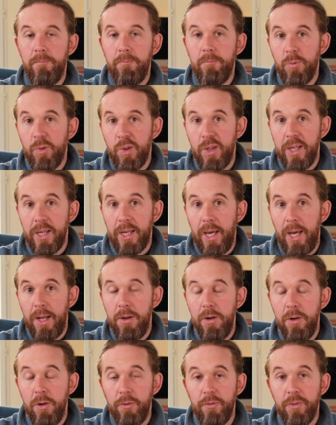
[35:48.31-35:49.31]
see again,
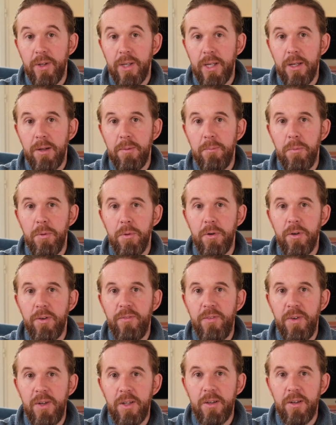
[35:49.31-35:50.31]
hopefully get a more
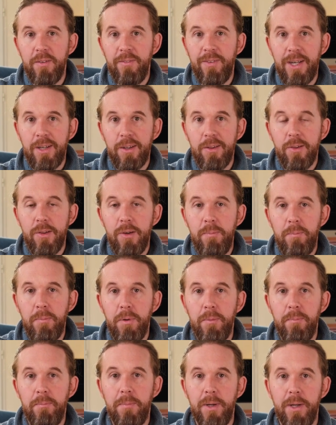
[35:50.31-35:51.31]
definitive answer,
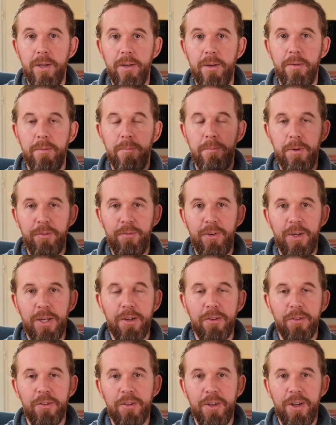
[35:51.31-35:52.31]
but my
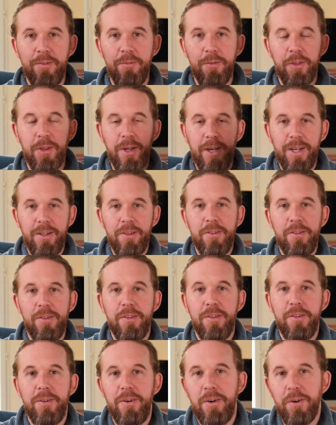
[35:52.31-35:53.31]
fingers and everything
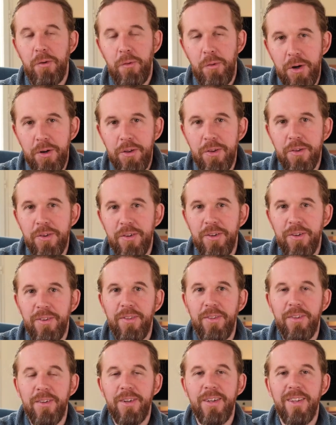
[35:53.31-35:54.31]
else are crossed
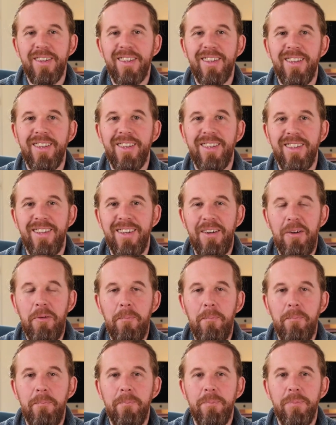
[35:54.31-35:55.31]
that
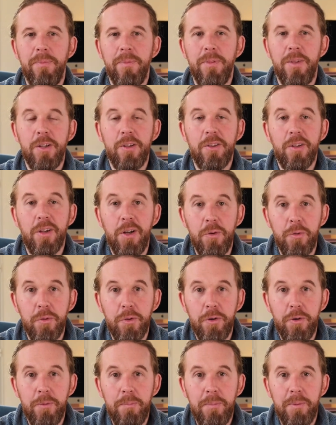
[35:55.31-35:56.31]
it's
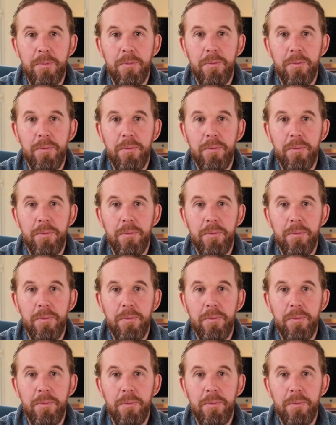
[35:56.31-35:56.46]
closed up